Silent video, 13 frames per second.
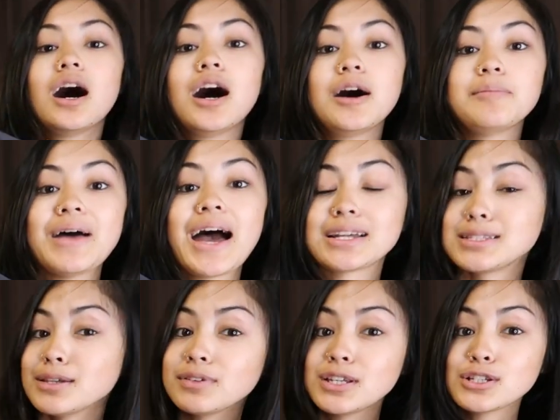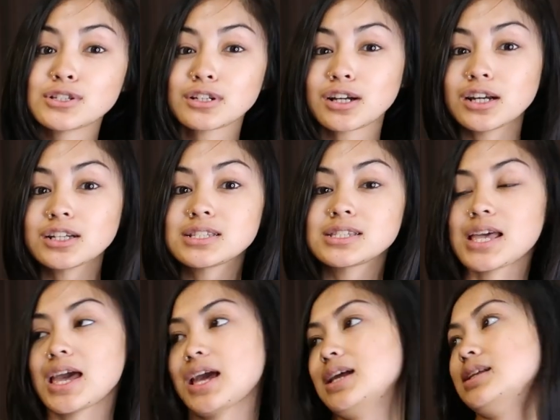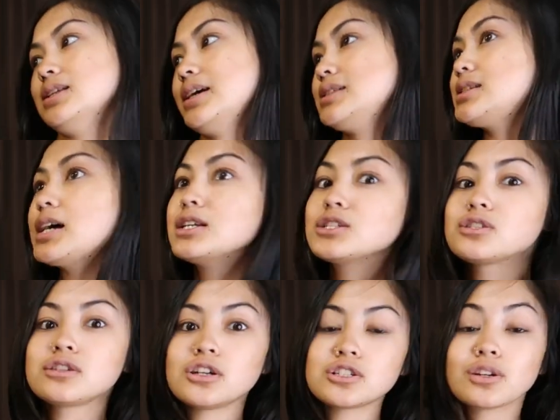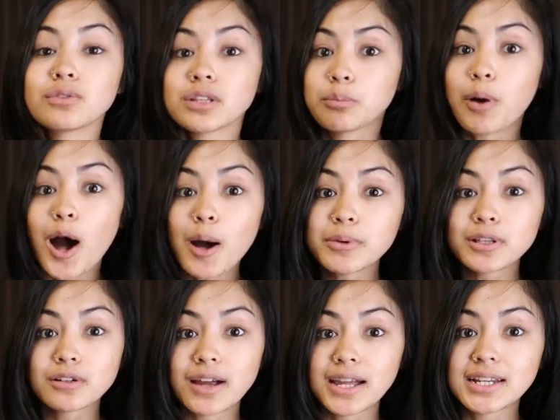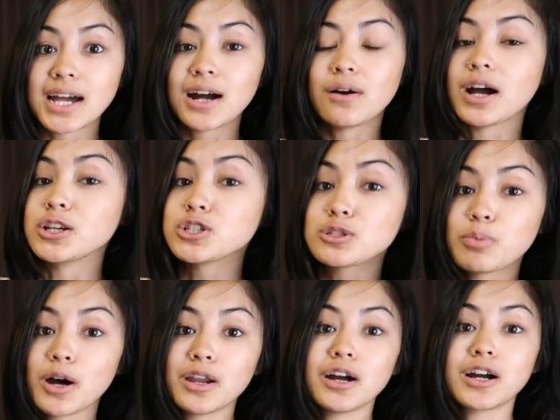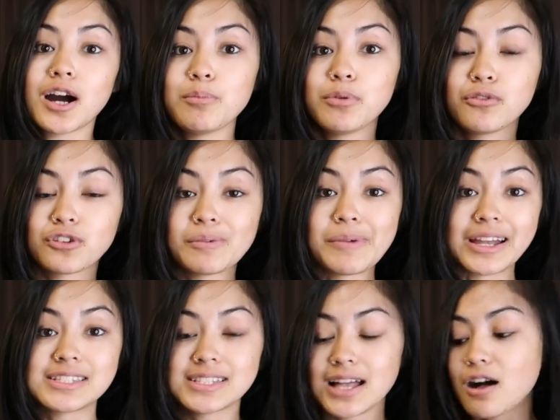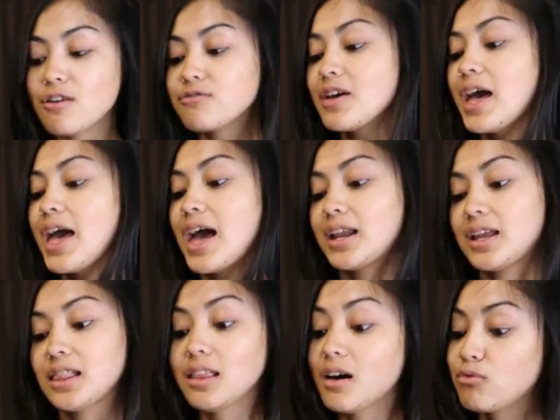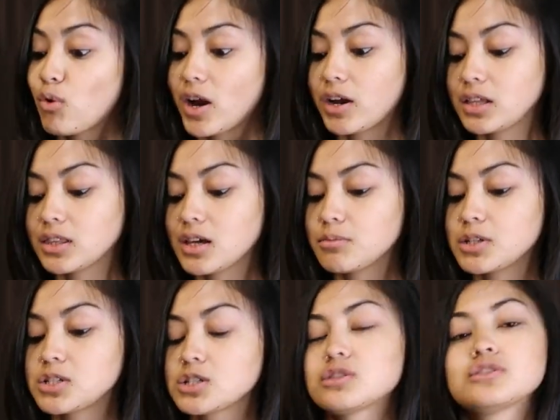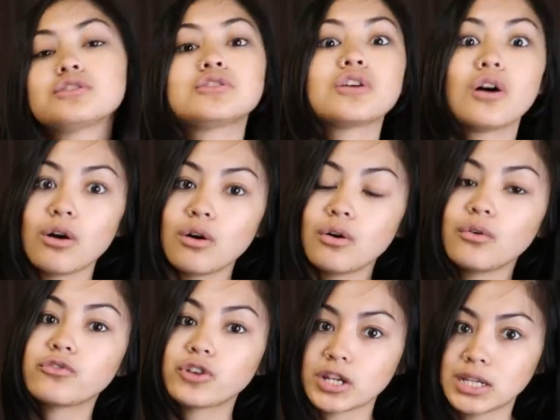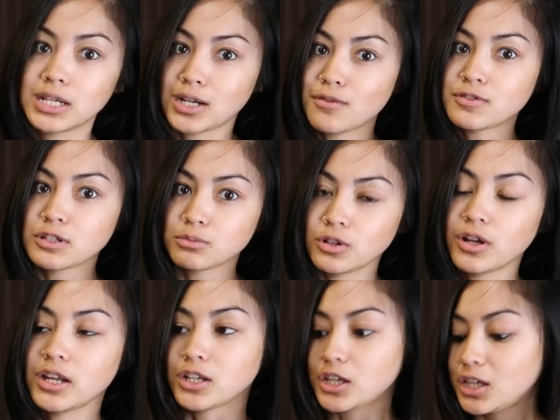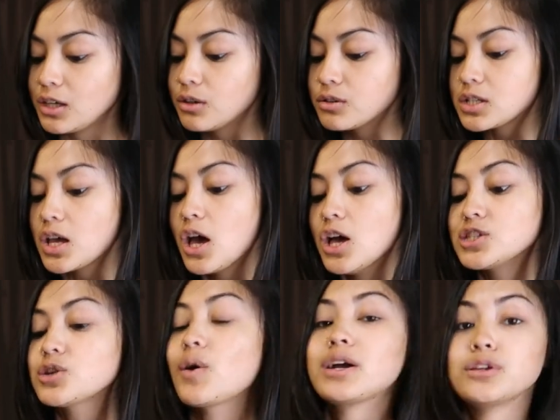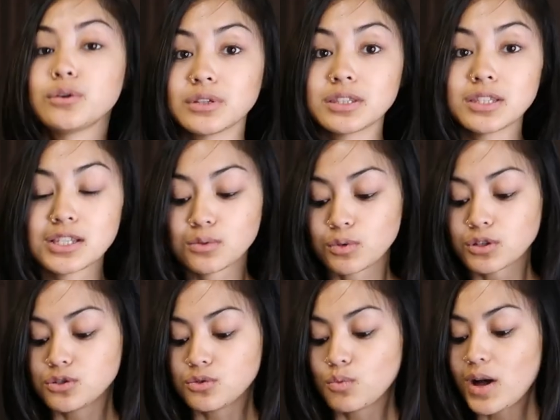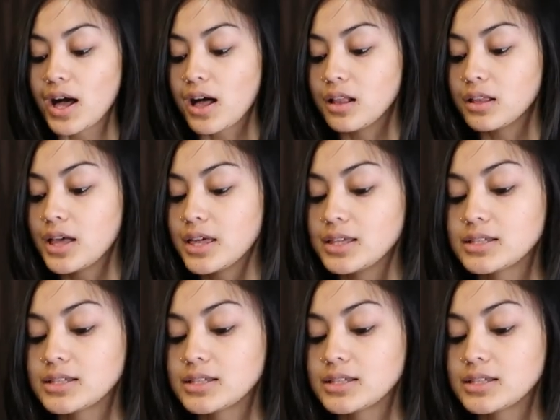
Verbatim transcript: Um, activity skirts and like tennis skirts are really popular right now. I just bought a couple for myself and I love wearing them. They're just so freaking comfortable and cute. So I know that this will do well.